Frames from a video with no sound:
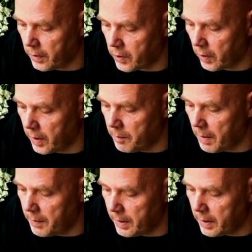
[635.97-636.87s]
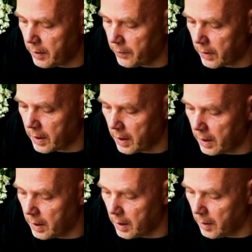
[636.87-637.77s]
So it may be in a different
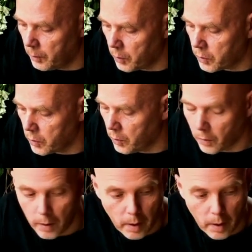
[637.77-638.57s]
key. I'm not sure.